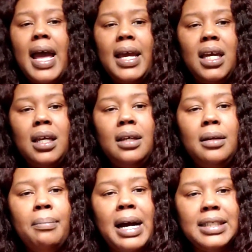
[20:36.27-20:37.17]

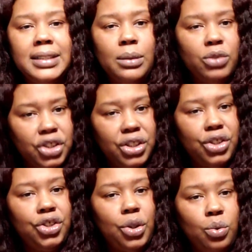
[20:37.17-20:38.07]
and my intent was just to
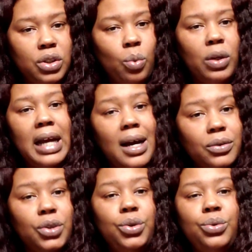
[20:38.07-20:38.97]
show someone how
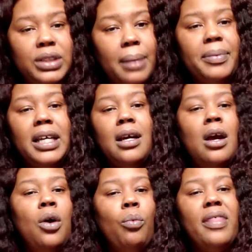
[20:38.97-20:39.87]
to do something
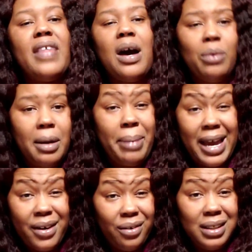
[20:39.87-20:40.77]
without a
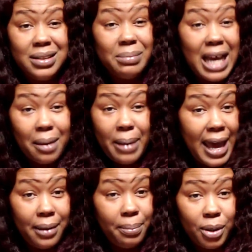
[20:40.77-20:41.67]
pattern, because I'm not a
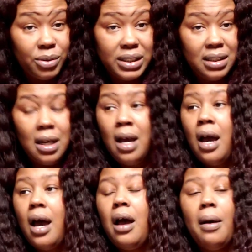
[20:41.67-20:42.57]
pattern person.
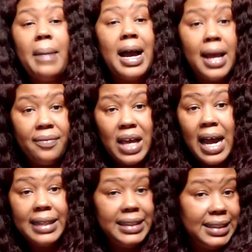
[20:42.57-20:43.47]
I have the
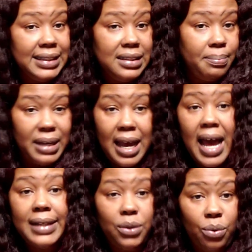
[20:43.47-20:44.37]
ideas, but
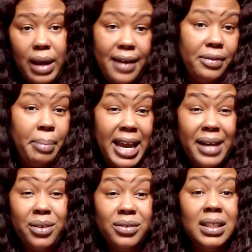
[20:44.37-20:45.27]
I don't have the
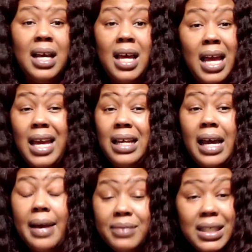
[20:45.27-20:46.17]
pattern. And I
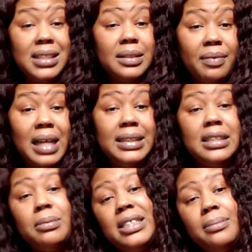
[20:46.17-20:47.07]
have tons of
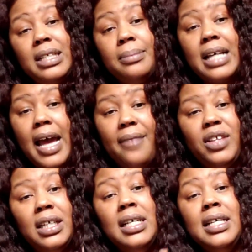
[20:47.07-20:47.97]
ideas, but sometimes I have
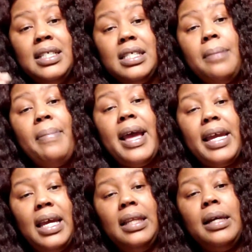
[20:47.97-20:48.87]
to sit back
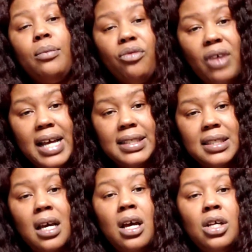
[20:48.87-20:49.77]
and let them
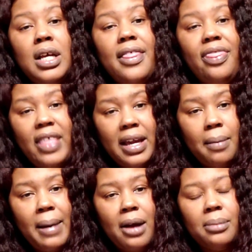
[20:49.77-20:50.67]
rest and think
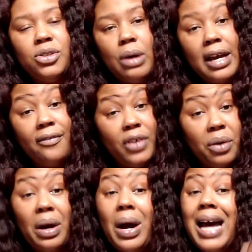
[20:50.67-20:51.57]
about them, so I can
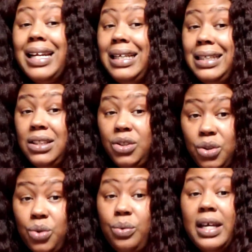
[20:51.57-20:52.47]
figure out how to get it to
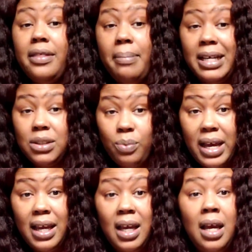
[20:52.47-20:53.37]
you in the best
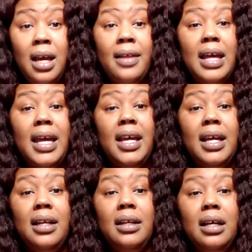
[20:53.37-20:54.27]
way,
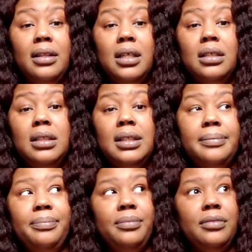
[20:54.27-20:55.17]
and
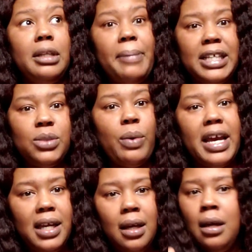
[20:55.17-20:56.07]
the best
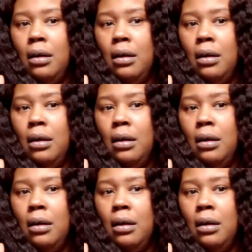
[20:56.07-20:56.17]
way